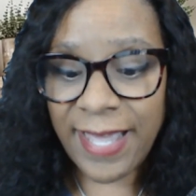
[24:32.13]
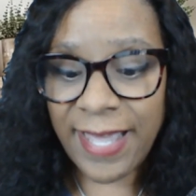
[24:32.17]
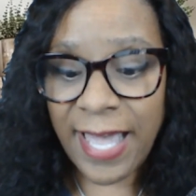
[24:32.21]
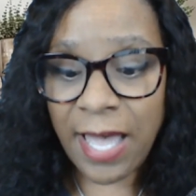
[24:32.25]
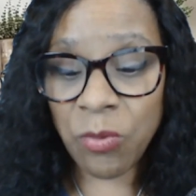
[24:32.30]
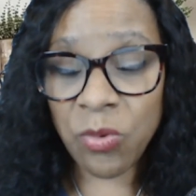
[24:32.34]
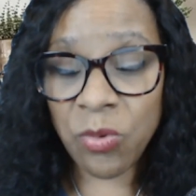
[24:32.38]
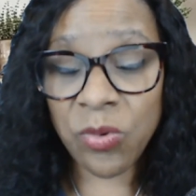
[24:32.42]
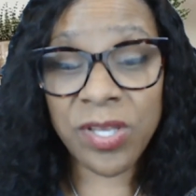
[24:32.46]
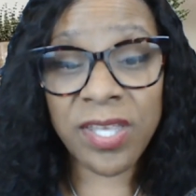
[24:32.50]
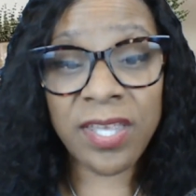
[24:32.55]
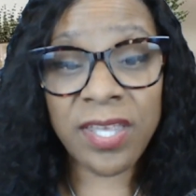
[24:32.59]

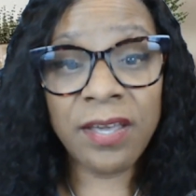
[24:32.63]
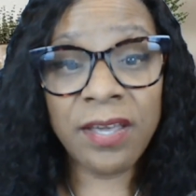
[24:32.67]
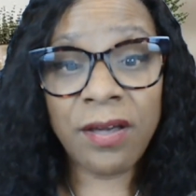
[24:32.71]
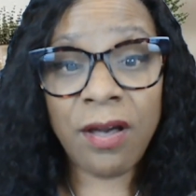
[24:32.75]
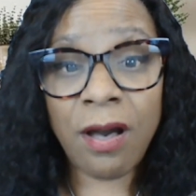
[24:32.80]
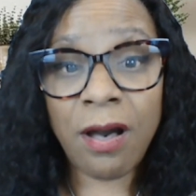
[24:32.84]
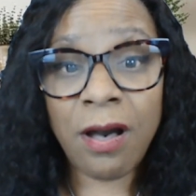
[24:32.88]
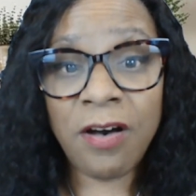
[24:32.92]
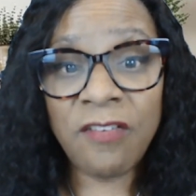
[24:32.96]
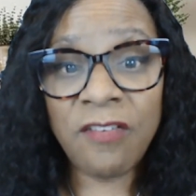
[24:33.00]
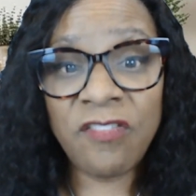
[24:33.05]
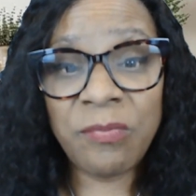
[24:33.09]
that will kick
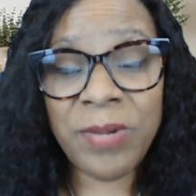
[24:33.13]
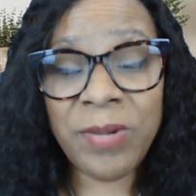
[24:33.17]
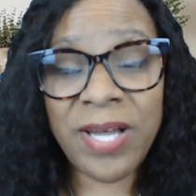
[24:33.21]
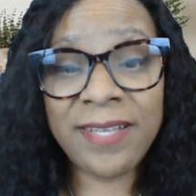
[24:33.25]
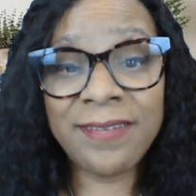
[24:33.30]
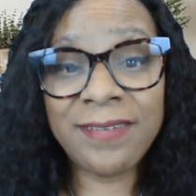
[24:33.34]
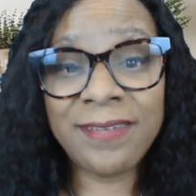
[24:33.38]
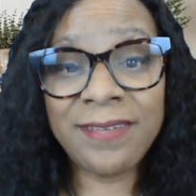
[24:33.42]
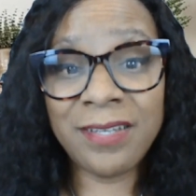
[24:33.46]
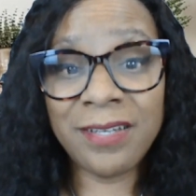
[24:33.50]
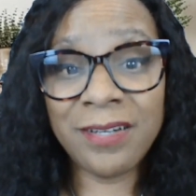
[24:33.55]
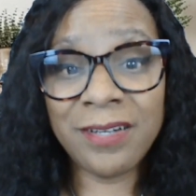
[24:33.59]
off my
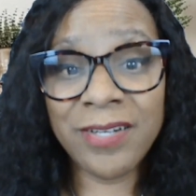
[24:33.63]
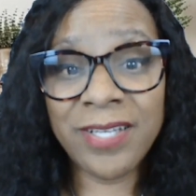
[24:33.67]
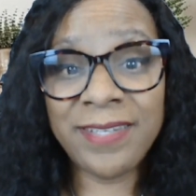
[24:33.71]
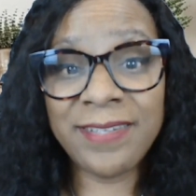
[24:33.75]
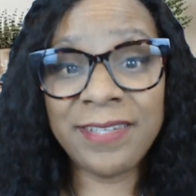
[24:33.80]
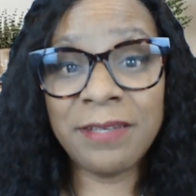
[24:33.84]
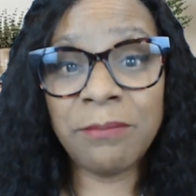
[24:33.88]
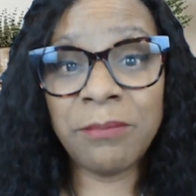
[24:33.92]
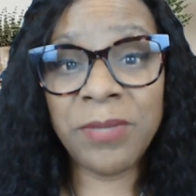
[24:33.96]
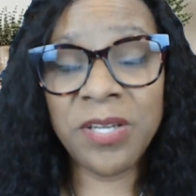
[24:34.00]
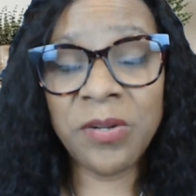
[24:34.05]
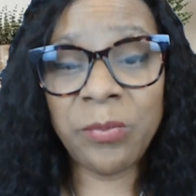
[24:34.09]
series
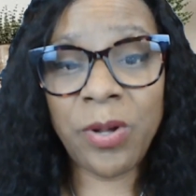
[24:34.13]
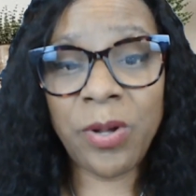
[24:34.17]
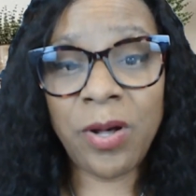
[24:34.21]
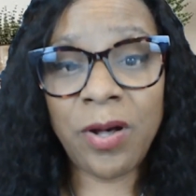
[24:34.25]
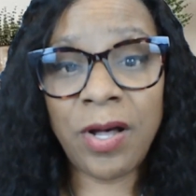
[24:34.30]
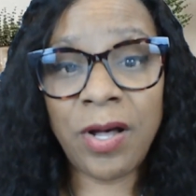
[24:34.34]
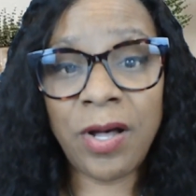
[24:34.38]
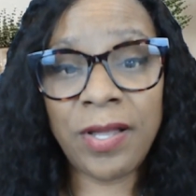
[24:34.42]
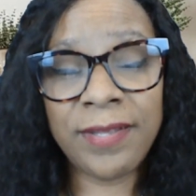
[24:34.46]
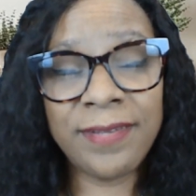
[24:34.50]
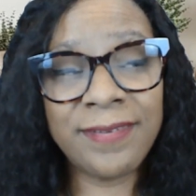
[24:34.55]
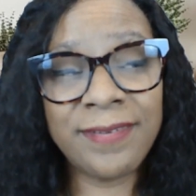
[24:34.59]
in
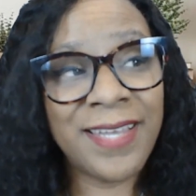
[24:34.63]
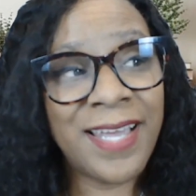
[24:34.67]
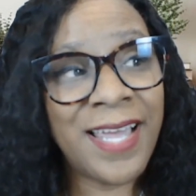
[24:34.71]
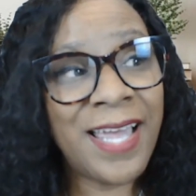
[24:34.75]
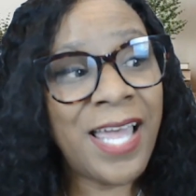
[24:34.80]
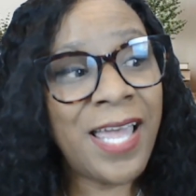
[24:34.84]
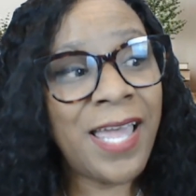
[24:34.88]
menopause.